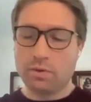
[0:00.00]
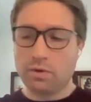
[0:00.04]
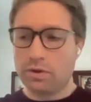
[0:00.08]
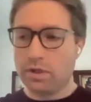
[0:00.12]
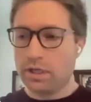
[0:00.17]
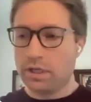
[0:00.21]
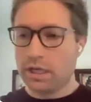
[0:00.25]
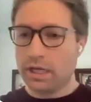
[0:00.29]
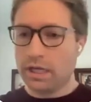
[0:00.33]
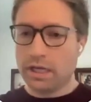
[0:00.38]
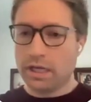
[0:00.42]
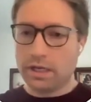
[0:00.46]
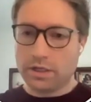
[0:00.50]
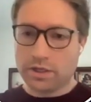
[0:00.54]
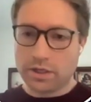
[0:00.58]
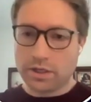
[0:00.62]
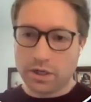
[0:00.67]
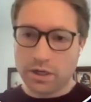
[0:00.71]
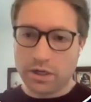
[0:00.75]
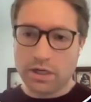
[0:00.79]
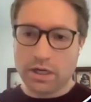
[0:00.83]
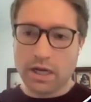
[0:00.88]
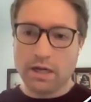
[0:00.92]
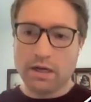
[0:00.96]
We're looking at
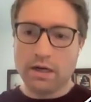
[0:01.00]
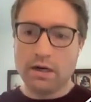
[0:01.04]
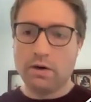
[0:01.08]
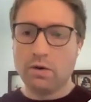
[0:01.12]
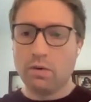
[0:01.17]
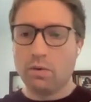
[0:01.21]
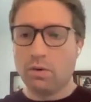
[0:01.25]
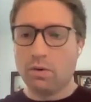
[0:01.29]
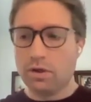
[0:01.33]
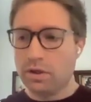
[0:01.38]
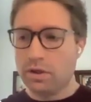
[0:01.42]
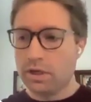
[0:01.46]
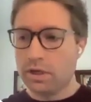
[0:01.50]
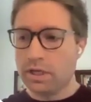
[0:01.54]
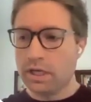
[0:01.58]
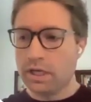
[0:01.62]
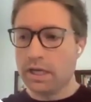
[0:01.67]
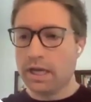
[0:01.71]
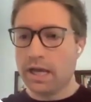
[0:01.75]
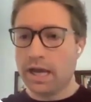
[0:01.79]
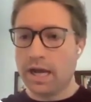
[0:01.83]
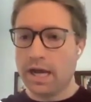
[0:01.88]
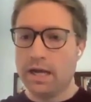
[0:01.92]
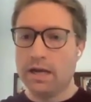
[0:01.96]
churn data or we're
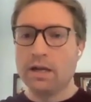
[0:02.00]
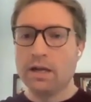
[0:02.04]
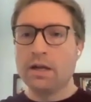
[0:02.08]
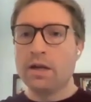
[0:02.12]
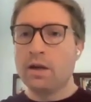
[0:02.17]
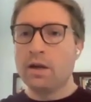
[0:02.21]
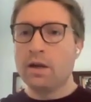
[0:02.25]
looking at